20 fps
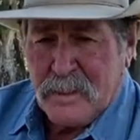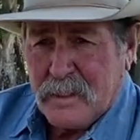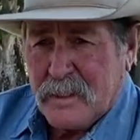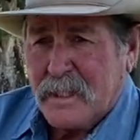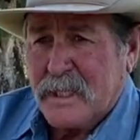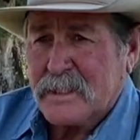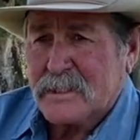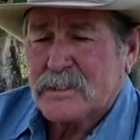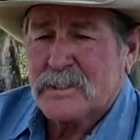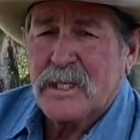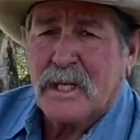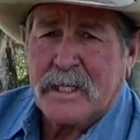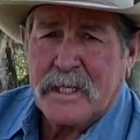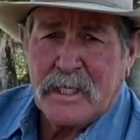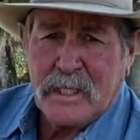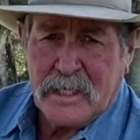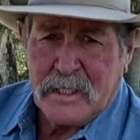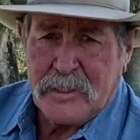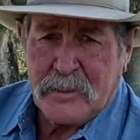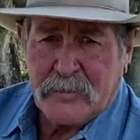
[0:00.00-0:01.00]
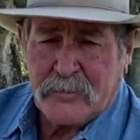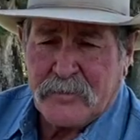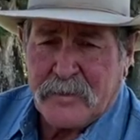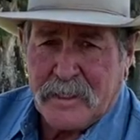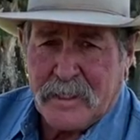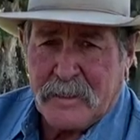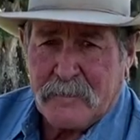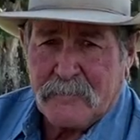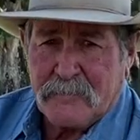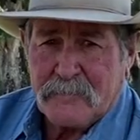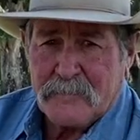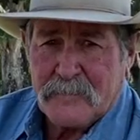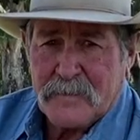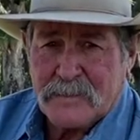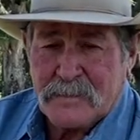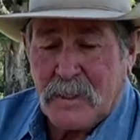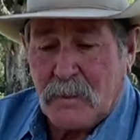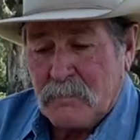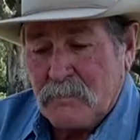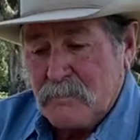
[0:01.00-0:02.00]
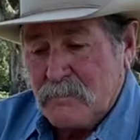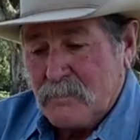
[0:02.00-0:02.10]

get stuck in linear thinking. So